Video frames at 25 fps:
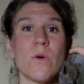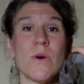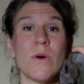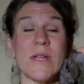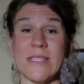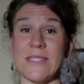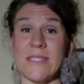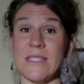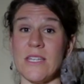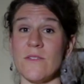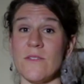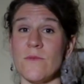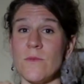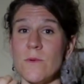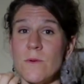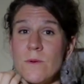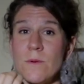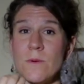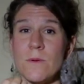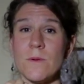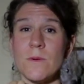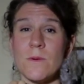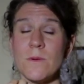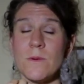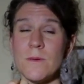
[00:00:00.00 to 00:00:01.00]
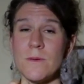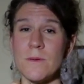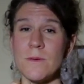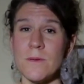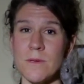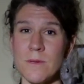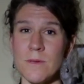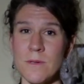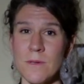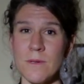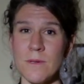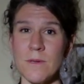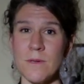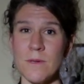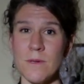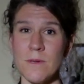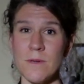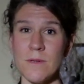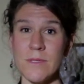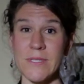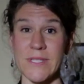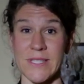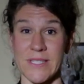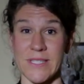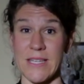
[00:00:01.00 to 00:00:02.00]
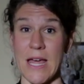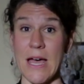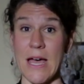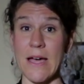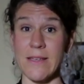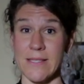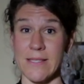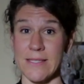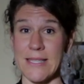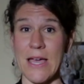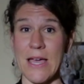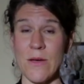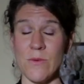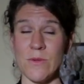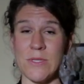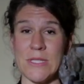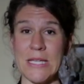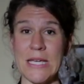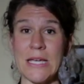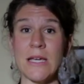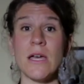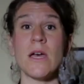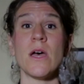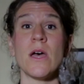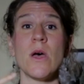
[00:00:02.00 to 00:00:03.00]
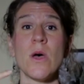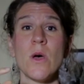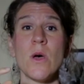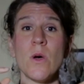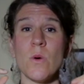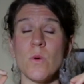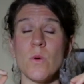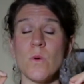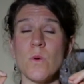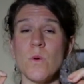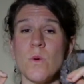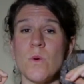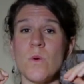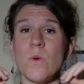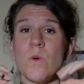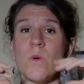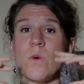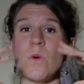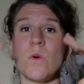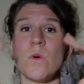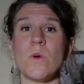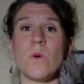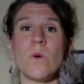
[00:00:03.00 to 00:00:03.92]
instead of ooh, stuck sounding, ooh,